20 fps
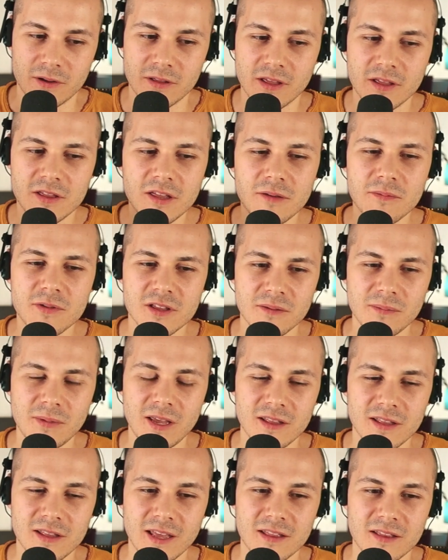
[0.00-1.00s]
It seems to me
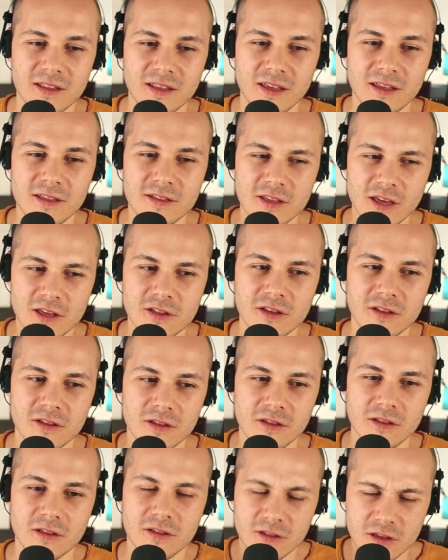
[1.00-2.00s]
that in
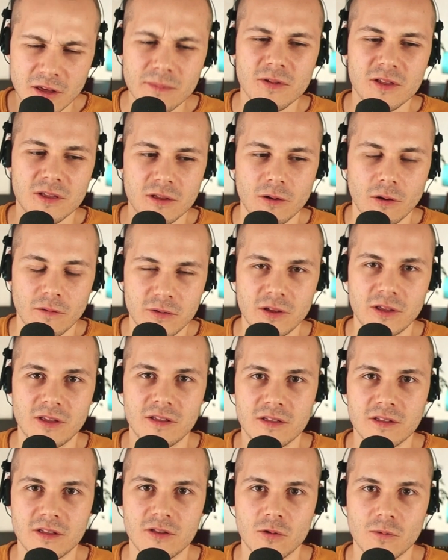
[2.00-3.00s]
some of these
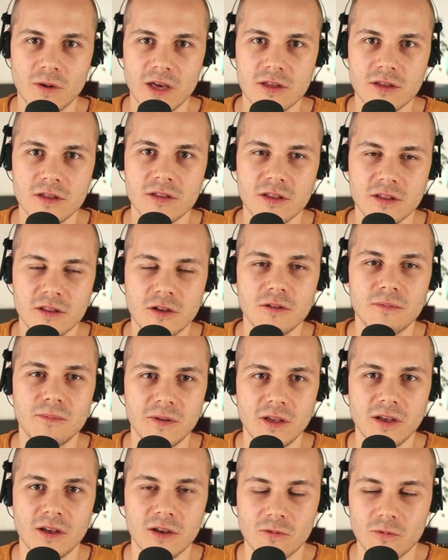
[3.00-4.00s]
situations, it could be
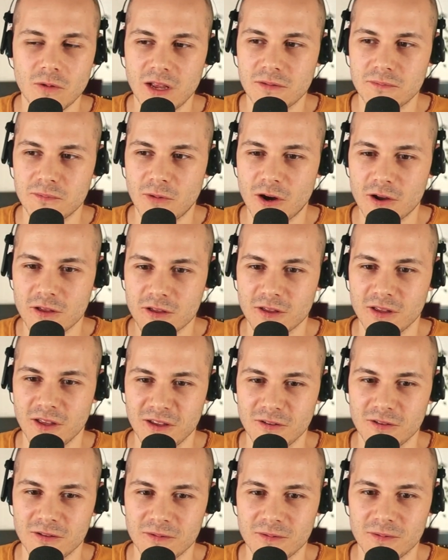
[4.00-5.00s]
a great mercy
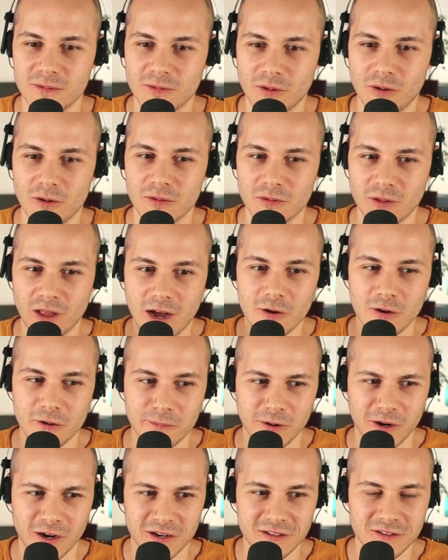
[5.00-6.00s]
on our
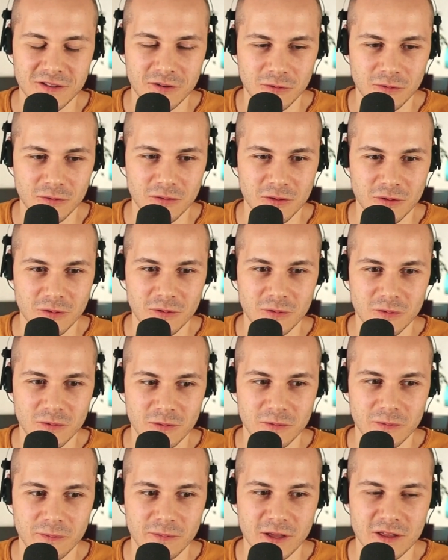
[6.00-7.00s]
part
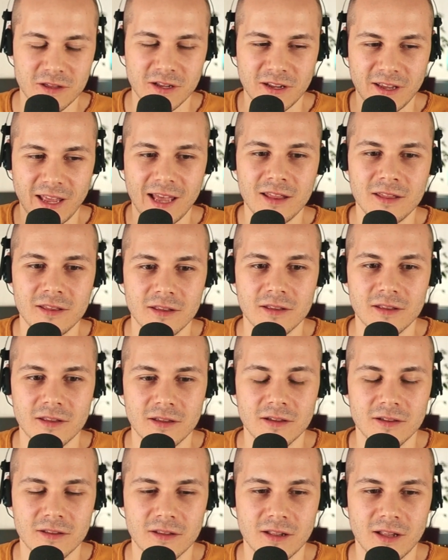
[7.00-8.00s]
to basically end
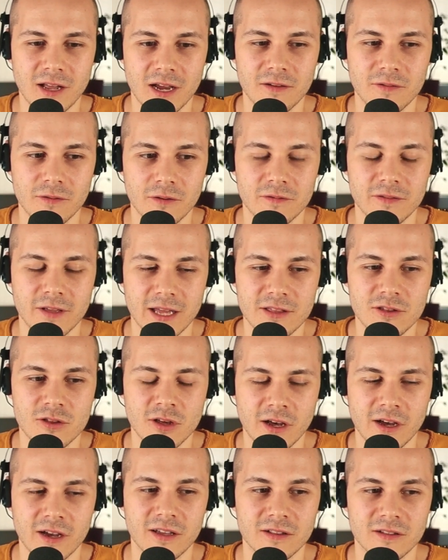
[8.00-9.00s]
the life of that
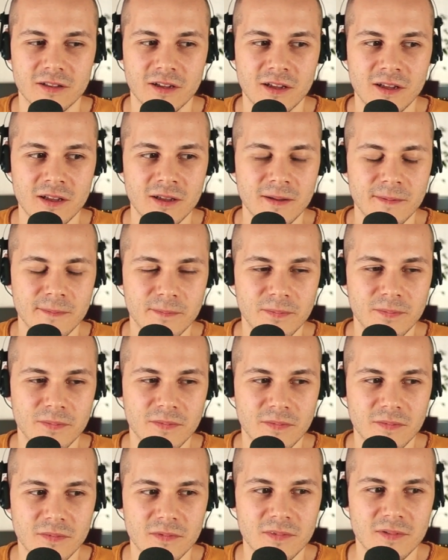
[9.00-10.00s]
child.
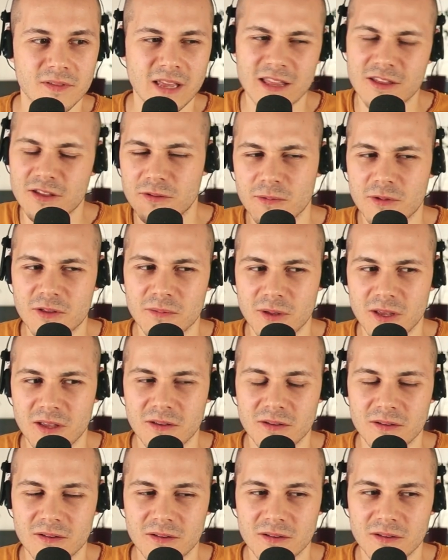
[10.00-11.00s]
That seems to me
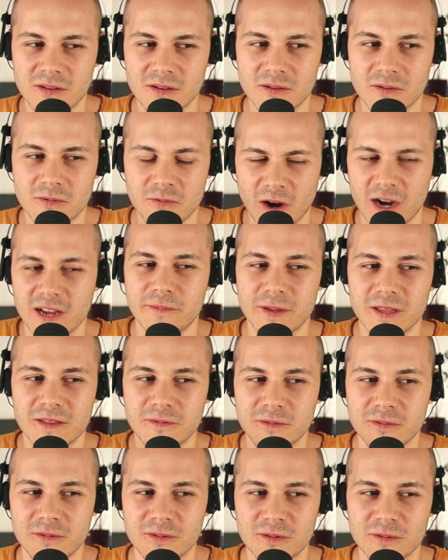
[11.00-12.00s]
right. But
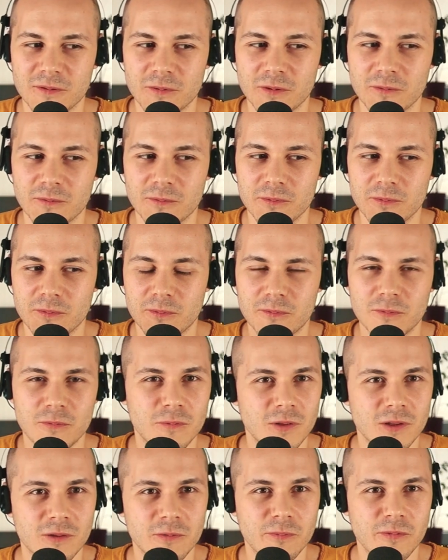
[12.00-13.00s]

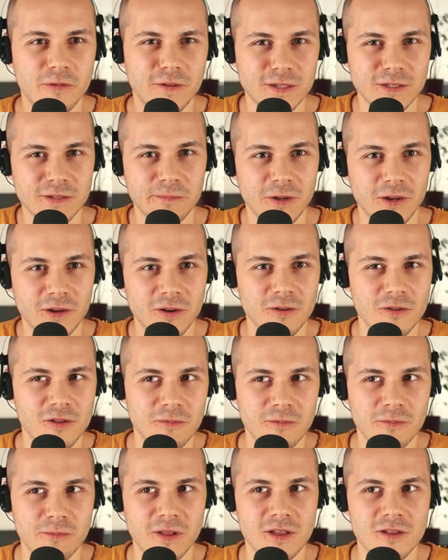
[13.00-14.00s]
Professor Peter, could you
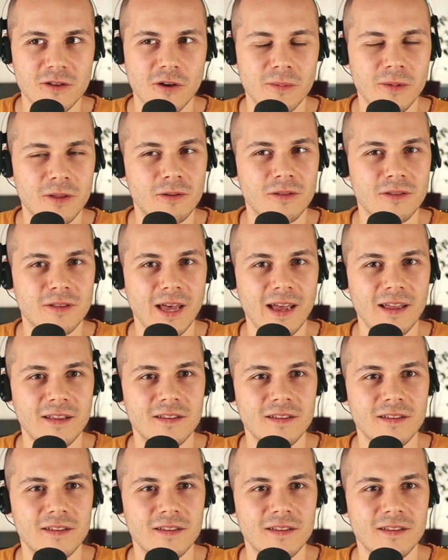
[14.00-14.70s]
please comment on that?